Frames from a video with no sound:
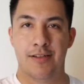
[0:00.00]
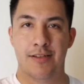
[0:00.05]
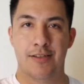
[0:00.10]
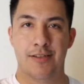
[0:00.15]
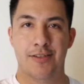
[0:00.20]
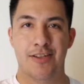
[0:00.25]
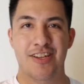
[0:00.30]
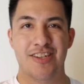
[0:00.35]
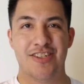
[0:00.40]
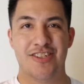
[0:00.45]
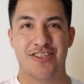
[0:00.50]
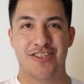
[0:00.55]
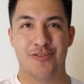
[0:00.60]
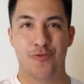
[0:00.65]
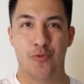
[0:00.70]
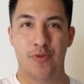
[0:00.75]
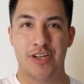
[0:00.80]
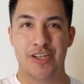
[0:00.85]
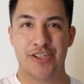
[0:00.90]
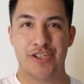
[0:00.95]
So I just
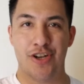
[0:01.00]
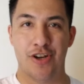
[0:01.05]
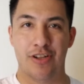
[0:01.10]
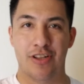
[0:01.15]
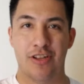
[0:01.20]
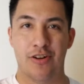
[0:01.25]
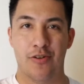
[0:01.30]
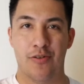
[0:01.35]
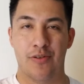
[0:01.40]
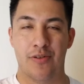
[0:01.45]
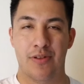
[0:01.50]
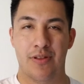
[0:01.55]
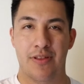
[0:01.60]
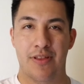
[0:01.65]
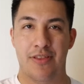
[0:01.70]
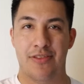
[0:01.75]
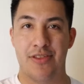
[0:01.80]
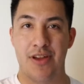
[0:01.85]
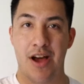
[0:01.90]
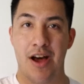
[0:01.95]
want to share a little
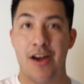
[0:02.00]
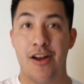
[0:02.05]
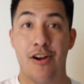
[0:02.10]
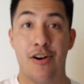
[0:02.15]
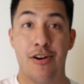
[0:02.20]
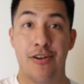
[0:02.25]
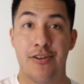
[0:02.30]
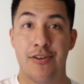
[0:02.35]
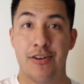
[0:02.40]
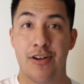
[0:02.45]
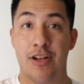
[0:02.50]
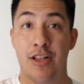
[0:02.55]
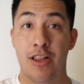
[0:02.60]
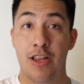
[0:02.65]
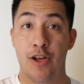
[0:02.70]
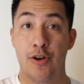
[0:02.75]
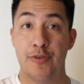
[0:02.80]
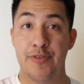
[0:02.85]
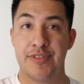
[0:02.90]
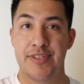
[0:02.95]
thought on
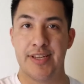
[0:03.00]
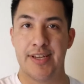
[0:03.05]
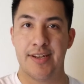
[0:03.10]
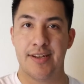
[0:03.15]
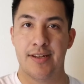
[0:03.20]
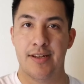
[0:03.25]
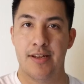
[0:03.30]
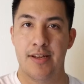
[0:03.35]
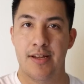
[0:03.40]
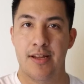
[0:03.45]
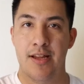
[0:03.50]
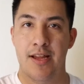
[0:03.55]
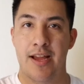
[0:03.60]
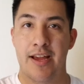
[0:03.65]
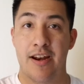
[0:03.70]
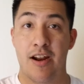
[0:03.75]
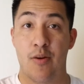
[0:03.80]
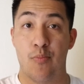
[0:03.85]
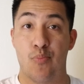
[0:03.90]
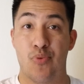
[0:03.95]
closing
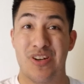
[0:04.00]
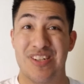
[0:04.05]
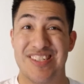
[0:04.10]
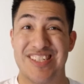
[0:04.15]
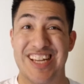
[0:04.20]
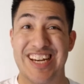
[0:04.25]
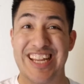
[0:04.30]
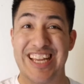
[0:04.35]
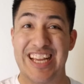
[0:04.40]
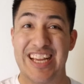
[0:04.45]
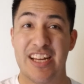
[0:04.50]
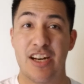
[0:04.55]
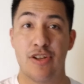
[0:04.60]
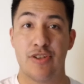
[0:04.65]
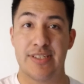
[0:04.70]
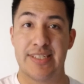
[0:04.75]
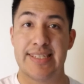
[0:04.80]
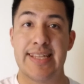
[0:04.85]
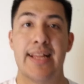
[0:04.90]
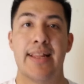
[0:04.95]
and on presenting and
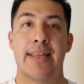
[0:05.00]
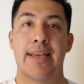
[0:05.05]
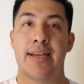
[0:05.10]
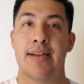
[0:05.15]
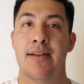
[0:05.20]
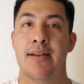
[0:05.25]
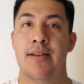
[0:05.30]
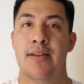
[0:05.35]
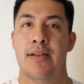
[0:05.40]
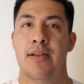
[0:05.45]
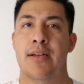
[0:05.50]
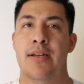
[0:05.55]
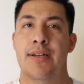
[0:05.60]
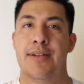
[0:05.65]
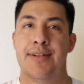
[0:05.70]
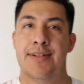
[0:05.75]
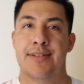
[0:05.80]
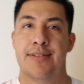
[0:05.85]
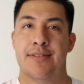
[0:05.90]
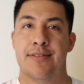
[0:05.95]
on selling.
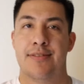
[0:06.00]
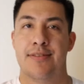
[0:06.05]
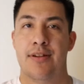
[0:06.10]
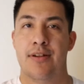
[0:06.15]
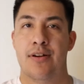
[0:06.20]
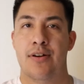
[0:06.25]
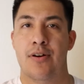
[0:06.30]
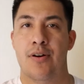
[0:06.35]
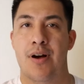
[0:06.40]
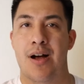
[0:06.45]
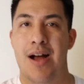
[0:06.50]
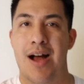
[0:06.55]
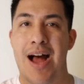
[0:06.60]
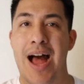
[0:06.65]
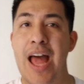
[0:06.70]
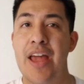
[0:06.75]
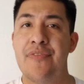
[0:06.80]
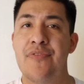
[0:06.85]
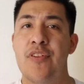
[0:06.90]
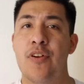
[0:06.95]
So
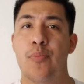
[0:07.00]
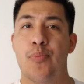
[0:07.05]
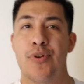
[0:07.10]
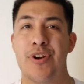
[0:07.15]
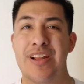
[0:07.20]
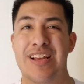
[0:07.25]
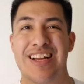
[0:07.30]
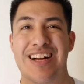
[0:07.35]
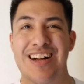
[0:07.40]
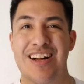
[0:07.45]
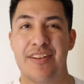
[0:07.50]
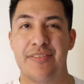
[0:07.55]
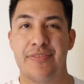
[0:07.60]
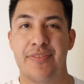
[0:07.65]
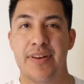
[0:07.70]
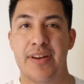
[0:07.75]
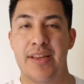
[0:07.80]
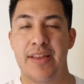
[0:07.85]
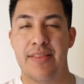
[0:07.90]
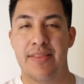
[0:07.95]
I feel pretty
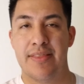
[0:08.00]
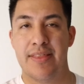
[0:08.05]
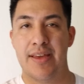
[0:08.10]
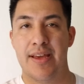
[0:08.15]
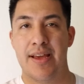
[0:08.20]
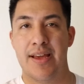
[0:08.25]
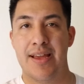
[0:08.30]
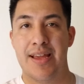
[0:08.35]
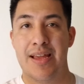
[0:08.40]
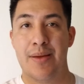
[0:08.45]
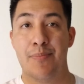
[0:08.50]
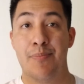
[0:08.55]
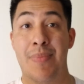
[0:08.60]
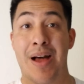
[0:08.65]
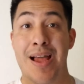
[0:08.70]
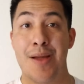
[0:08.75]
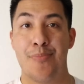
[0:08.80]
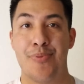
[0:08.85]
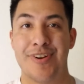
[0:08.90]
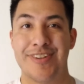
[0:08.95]
confident that
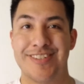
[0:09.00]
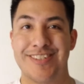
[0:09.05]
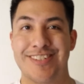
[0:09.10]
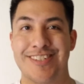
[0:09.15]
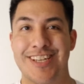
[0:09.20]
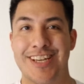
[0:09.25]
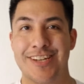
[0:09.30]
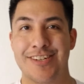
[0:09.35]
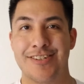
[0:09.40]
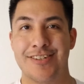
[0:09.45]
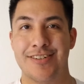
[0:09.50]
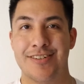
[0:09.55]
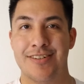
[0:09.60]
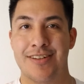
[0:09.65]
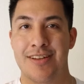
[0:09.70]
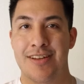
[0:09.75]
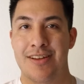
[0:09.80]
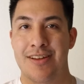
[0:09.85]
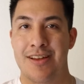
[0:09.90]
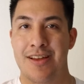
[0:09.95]
my presentation,
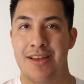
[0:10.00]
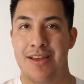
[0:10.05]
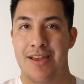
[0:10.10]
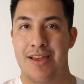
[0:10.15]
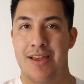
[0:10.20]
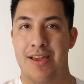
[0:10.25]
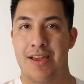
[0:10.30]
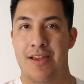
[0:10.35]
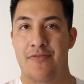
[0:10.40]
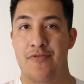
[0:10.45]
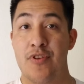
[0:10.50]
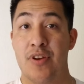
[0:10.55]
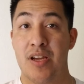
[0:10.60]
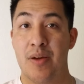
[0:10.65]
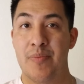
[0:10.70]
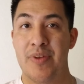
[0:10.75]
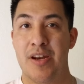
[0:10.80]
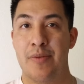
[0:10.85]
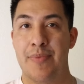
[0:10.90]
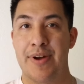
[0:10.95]
if you
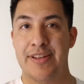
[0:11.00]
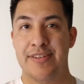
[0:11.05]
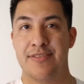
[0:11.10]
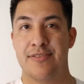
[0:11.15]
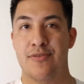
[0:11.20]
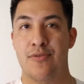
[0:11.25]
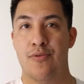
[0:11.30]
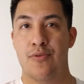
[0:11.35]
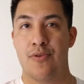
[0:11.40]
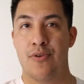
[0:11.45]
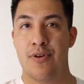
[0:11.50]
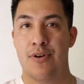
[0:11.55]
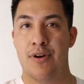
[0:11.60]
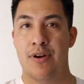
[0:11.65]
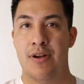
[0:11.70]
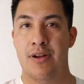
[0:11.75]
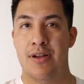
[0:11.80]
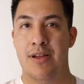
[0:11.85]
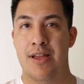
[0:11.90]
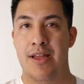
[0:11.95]
come into my store
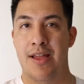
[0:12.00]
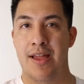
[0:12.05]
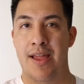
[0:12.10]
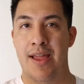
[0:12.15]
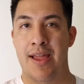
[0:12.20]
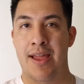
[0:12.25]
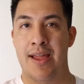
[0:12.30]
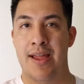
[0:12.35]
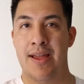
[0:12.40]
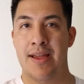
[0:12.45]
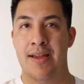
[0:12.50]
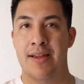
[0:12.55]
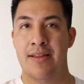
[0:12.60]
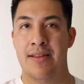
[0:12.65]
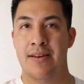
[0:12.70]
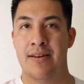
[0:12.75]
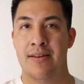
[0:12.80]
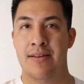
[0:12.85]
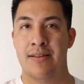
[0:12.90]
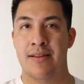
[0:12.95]

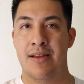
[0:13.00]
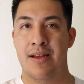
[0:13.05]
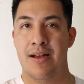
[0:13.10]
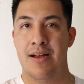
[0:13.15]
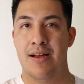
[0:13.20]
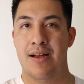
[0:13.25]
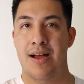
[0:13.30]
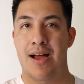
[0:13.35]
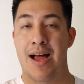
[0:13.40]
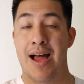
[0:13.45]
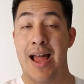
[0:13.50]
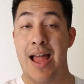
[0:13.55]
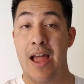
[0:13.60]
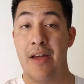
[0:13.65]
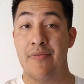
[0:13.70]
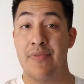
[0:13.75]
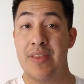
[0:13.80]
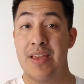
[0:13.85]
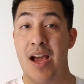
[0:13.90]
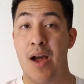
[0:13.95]
and I
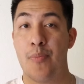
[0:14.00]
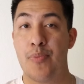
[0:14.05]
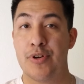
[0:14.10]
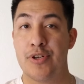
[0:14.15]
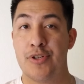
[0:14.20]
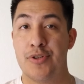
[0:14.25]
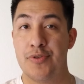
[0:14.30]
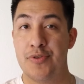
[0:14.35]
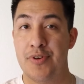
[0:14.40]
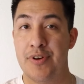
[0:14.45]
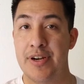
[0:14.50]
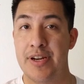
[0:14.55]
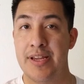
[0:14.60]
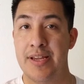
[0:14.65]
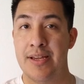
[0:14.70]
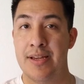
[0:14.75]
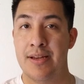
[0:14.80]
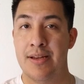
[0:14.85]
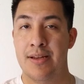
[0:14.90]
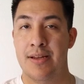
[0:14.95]
have the
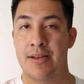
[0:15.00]
opportunity